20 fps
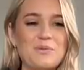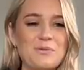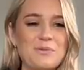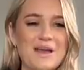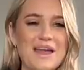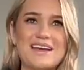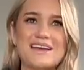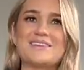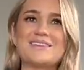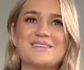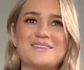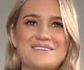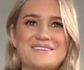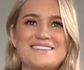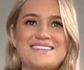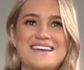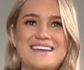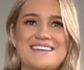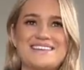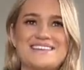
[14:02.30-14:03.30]
will make a lot of
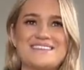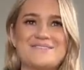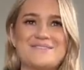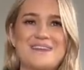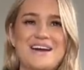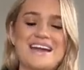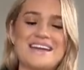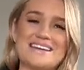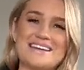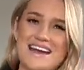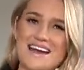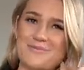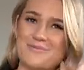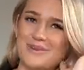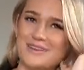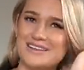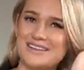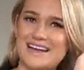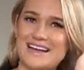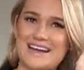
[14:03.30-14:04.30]
sense right now
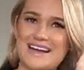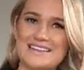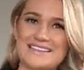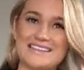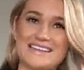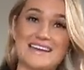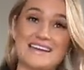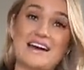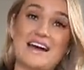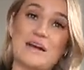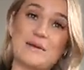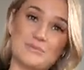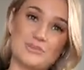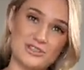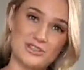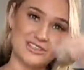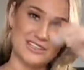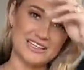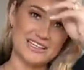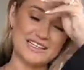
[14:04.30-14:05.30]
but like i said i'm
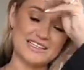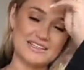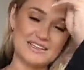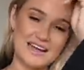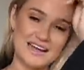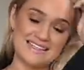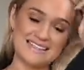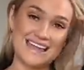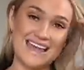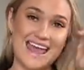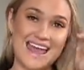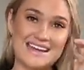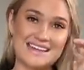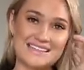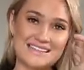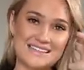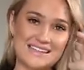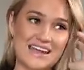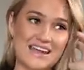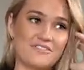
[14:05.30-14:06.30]
usually a size
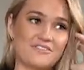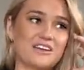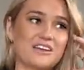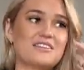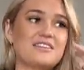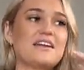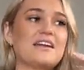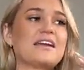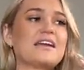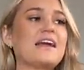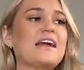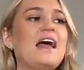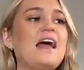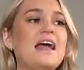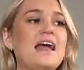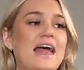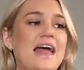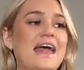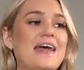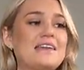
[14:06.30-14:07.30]
8 in everything mm.
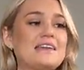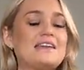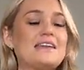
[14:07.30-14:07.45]
and